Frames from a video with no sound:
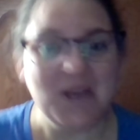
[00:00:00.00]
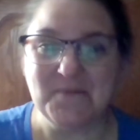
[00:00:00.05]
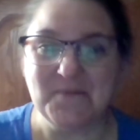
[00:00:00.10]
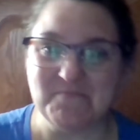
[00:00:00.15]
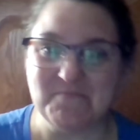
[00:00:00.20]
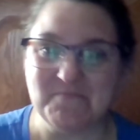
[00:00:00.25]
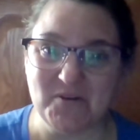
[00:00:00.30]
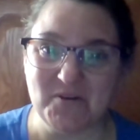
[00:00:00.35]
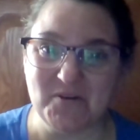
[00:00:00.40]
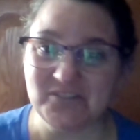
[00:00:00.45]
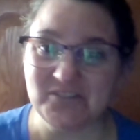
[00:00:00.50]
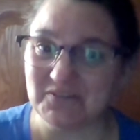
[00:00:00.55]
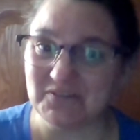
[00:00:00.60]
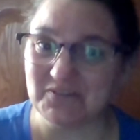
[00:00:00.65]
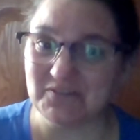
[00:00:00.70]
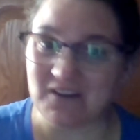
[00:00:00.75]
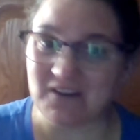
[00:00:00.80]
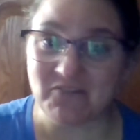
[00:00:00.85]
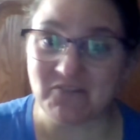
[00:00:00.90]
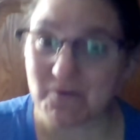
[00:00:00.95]
Most of
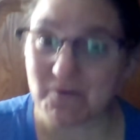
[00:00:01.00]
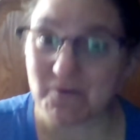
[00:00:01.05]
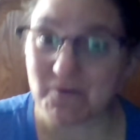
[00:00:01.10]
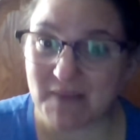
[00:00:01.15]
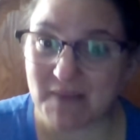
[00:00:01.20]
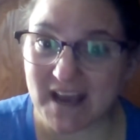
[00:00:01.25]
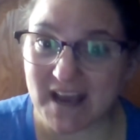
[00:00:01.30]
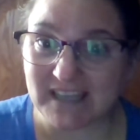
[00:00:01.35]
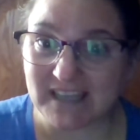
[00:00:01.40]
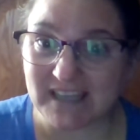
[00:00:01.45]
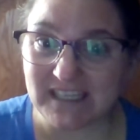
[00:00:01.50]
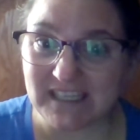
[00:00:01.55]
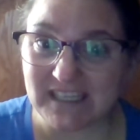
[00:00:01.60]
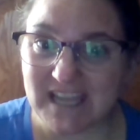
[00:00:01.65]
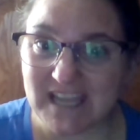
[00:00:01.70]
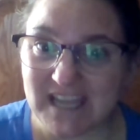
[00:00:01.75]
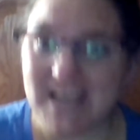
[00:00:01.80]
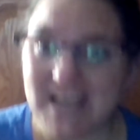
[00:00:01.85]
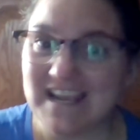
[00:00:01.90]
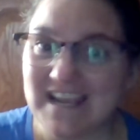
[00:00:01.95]
everybody
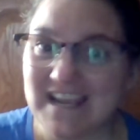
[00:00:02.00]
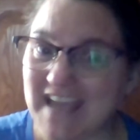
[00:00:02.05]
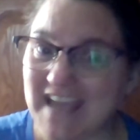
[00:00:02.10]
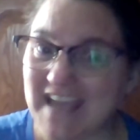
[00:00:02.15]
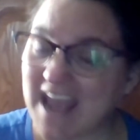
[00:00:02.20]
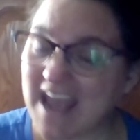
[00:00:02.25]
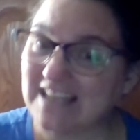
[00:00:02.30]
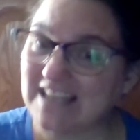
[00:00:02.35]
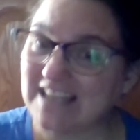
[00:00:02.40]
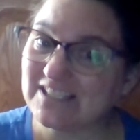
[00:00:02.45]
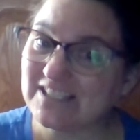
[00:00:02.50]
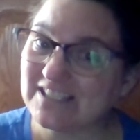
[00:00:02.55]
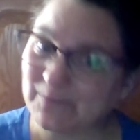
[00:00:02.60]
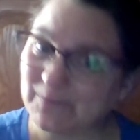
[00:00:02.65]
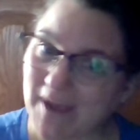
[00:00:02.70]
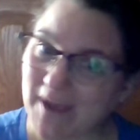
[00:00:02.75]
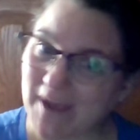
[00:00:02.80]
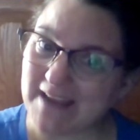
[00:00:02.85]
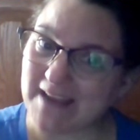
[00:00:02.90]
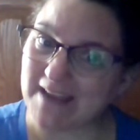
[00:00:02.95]
gains
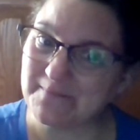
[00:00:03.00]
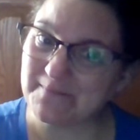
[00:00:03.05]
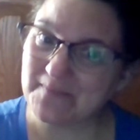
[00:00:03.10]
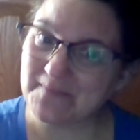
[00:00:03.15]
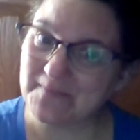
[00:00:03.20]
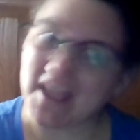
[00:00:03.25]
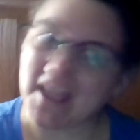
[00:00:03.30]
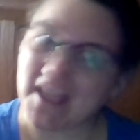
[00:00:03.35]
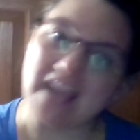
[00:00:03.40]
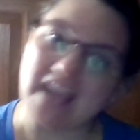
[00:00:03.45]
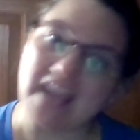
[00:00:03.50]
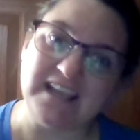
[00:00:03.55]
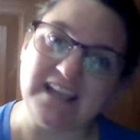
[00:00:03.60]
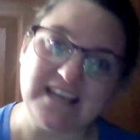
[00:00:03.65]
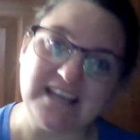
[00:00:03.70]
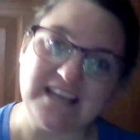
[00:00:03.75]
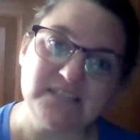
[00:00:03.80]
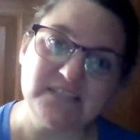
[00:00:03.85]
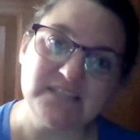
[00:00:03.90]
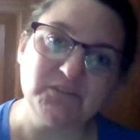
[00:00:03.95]
weight. And
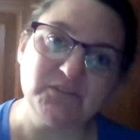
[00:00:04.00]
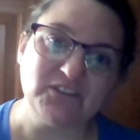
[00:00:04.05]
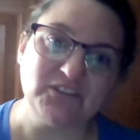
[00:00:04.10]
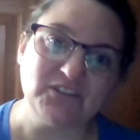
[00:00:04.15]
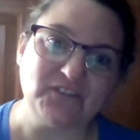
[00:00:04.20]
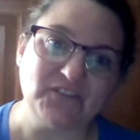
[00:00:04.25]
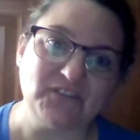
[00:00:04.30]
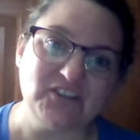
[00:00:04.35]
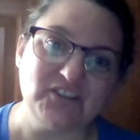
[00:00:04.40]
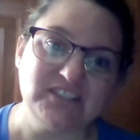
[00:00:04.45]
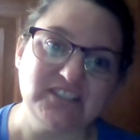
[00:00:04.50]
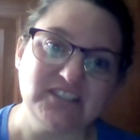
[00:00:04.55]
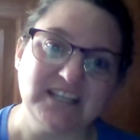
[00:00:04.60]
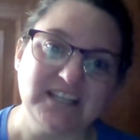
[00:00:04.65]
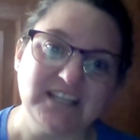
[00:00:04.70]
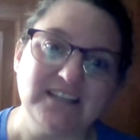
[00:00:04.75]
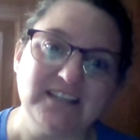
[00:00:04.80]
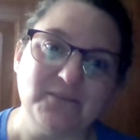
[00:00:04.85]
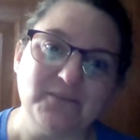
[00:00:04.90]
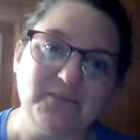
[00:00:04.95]
guess what's the first
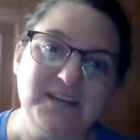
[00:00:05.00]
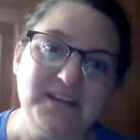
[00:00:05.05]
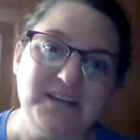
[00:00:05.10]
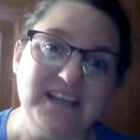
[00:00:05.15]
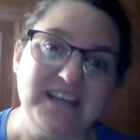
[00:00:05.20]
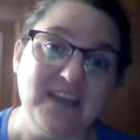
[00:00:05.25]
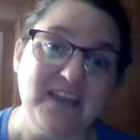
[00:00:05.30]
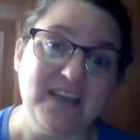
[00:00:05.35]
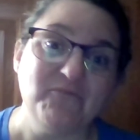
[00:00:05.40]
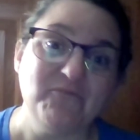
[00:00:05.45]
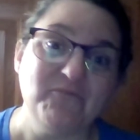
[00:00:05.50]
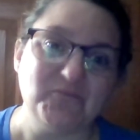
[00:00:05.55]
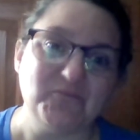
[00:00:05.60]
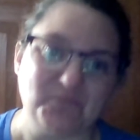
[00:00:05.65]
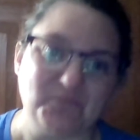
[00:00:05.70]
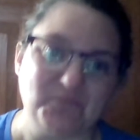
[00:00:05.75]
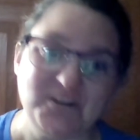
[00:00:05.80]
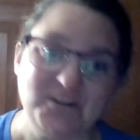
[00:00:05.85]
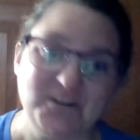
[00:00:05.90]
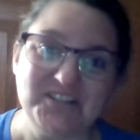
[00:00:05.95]
thing that we get with
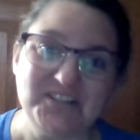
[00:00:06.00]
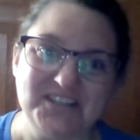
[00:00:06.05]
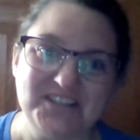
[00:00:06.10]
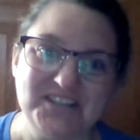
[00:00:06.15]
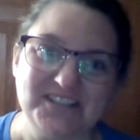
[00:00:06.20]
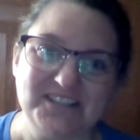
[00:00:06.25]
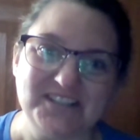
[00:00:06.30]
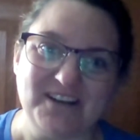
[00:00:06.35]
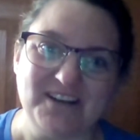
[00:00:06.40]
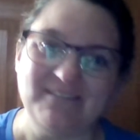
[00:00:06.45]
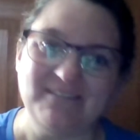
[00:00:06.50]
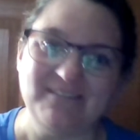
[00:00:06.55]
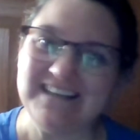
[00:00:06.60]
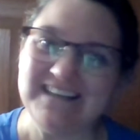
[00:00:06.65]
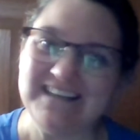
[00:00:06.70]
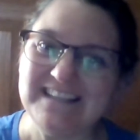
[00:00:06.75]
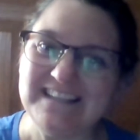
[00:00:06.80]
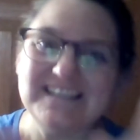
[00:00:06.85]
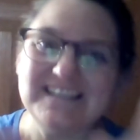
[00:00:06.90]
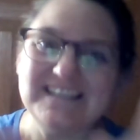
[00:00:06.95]
prednisone?
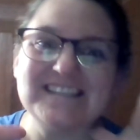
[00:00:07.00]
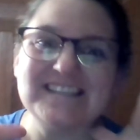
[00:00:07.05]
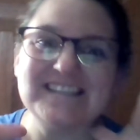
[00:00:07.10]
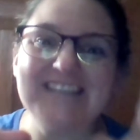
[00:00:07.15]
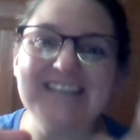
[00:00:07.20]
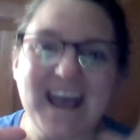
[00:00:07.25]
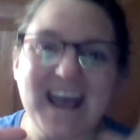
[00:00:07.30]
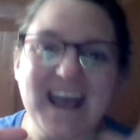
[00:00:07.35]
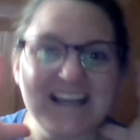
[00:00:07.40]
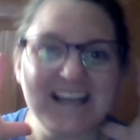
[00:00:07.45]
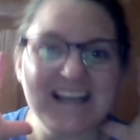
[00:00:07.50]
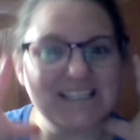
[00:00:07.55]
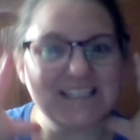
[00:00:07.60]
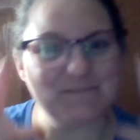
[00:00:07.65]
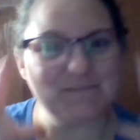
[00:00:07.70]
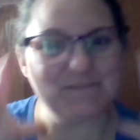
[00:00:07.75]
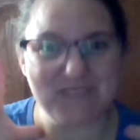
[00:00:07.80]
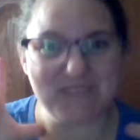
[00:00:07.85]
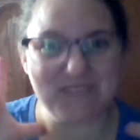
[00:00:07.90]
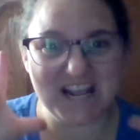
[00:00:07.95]
It's this nice,
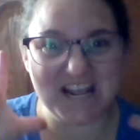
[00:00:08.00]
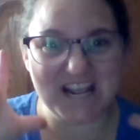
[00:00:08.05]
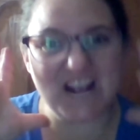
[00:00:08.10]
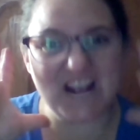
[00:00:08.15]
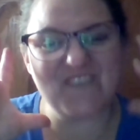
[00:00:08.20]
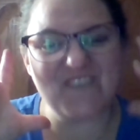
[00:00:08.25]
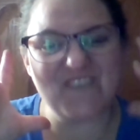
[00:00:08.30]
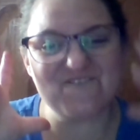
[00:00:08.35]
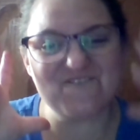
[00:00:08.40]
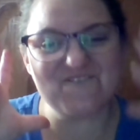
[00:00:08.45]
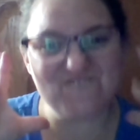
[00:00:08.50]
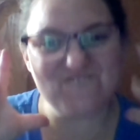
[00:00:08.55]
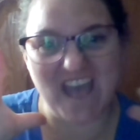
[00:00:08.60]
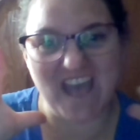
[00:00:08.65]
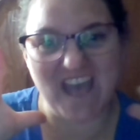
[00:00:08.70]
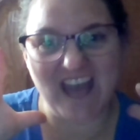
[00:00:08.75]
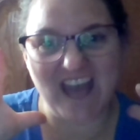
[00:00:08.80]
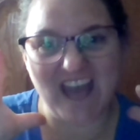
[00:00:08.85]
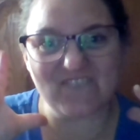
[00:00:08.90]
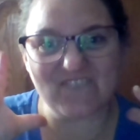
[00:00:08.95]
big,
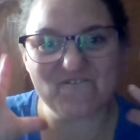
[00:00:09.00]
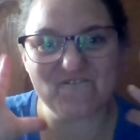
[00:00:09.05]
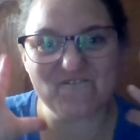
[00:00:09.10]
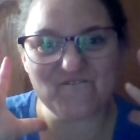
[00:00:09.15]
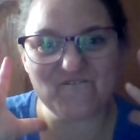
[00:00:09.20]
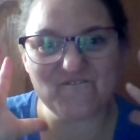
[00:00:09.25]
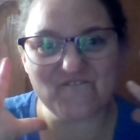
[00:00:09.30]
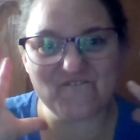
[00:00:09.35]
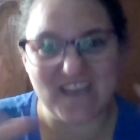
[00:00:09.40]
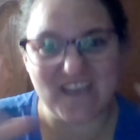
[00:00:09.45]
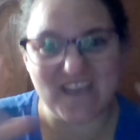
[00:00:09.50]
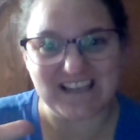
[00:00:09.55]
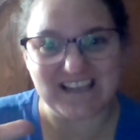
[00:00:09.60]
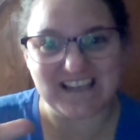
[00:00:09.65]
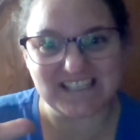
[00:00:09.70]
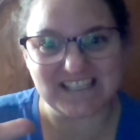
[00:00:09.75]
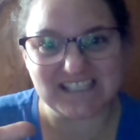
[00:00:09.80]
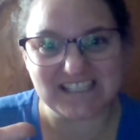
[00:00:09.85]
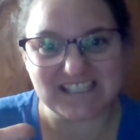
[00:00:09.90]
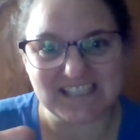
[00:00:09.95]
fat
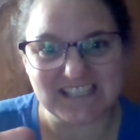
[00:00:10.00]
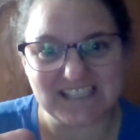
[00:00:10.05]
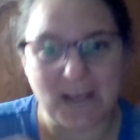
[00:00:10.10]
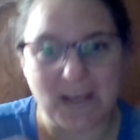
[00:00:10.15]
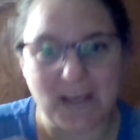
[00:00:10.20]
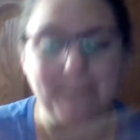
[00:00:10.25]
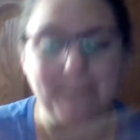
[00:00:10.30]
face.